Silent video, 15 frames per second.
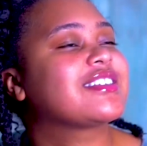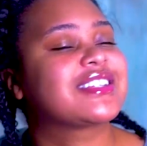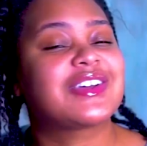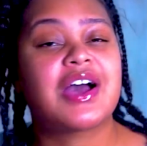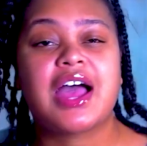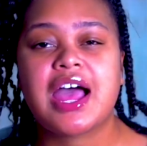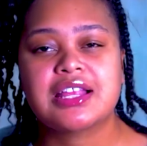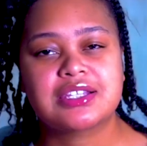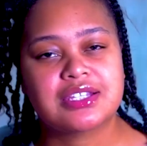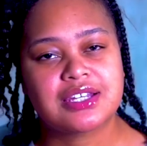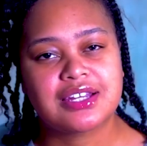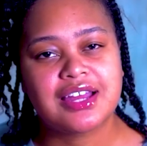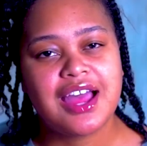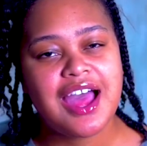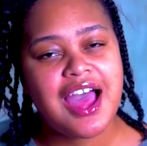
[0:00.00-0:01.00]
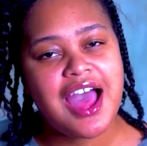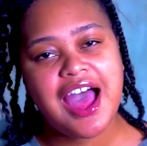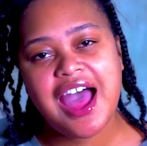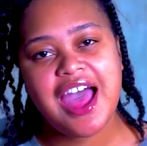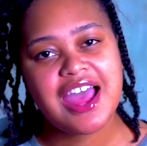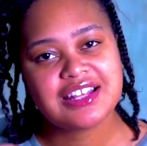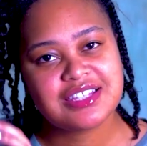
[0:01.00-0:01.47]
So I
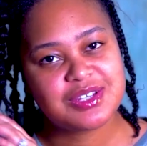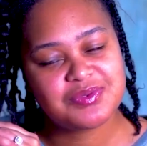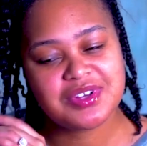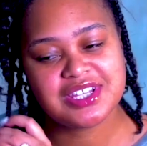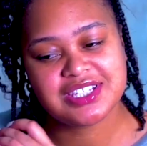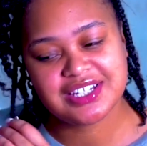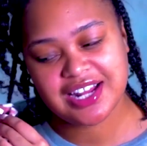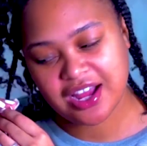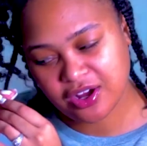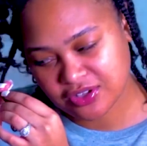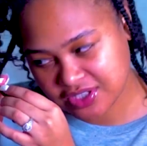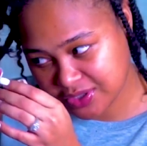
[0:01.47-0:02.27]
had to rinse it out